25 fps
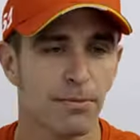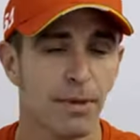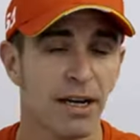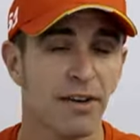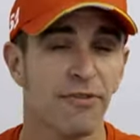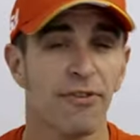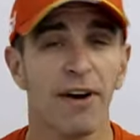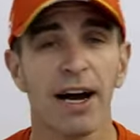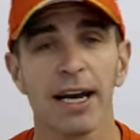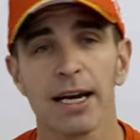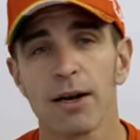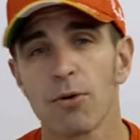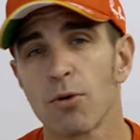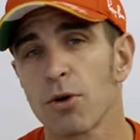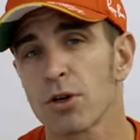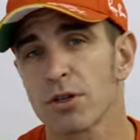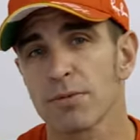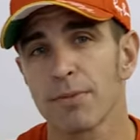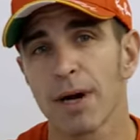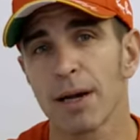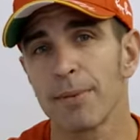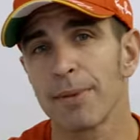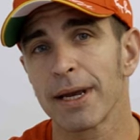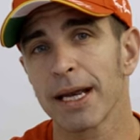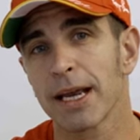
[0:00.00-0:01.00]
My father was
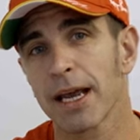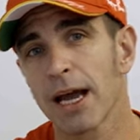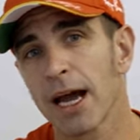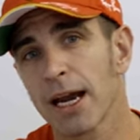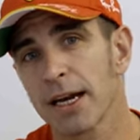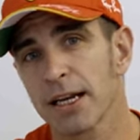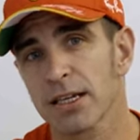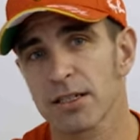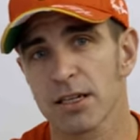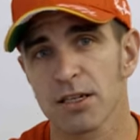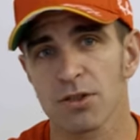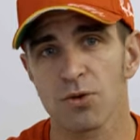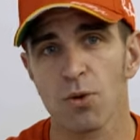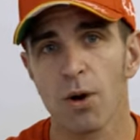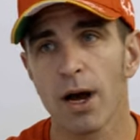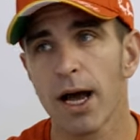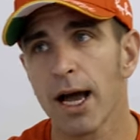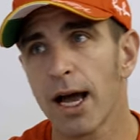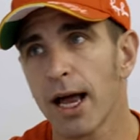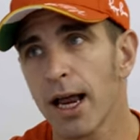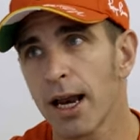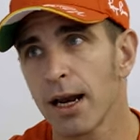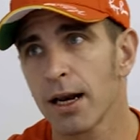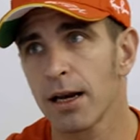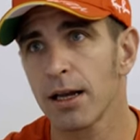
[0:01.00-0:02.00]
my mechanic as
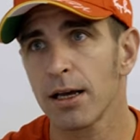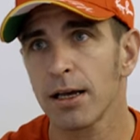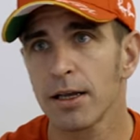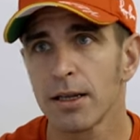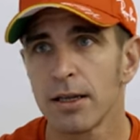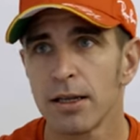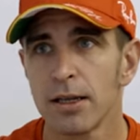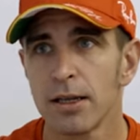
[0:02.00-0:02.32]
well.